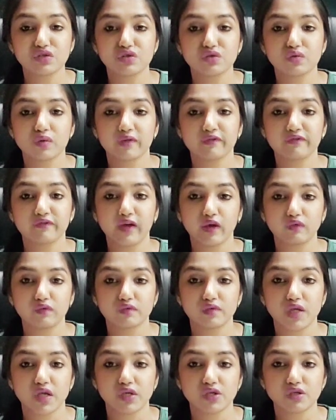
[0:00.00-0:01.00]
to a
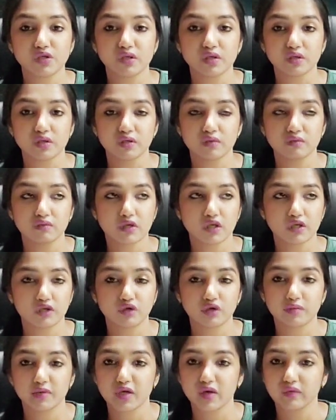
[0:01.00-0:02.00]
foundation. It
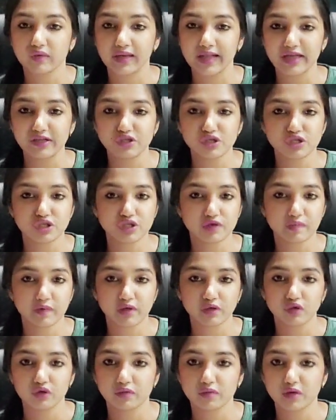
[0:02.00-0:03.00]
could be a relationship,
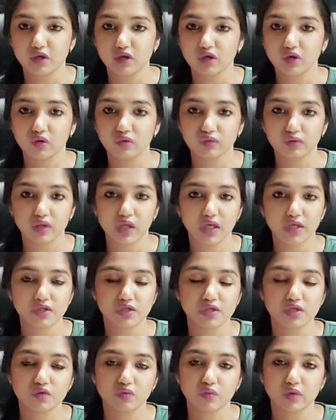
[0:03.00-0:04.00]
it could be an
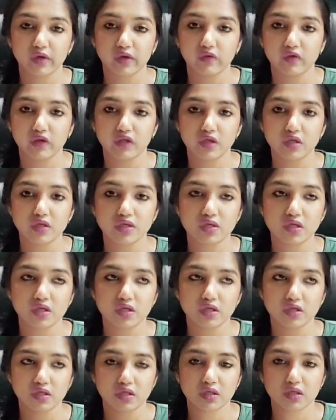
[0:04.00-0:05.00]
organization, whatever it is,
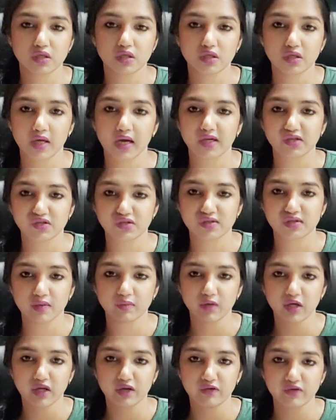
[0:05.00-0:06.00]
it has some
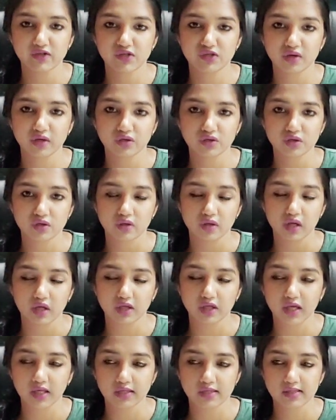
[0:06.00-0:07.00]
kind of a structure.
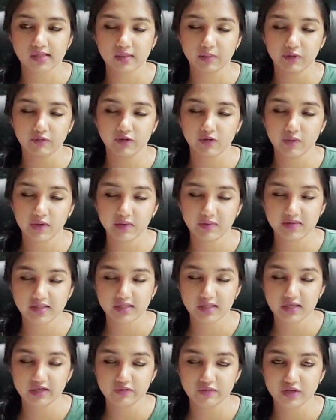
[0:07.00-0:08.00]
Again, some of you might be
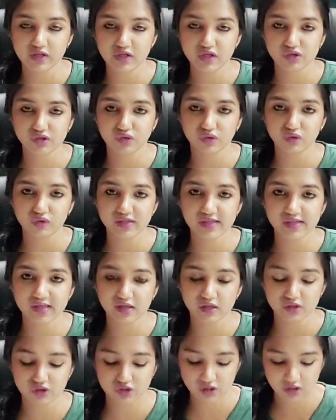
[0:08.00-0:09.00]
dealing with a Taurus
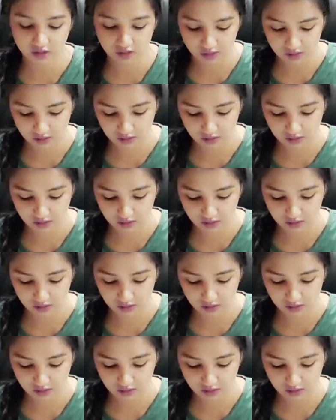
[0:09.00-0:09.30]
energy.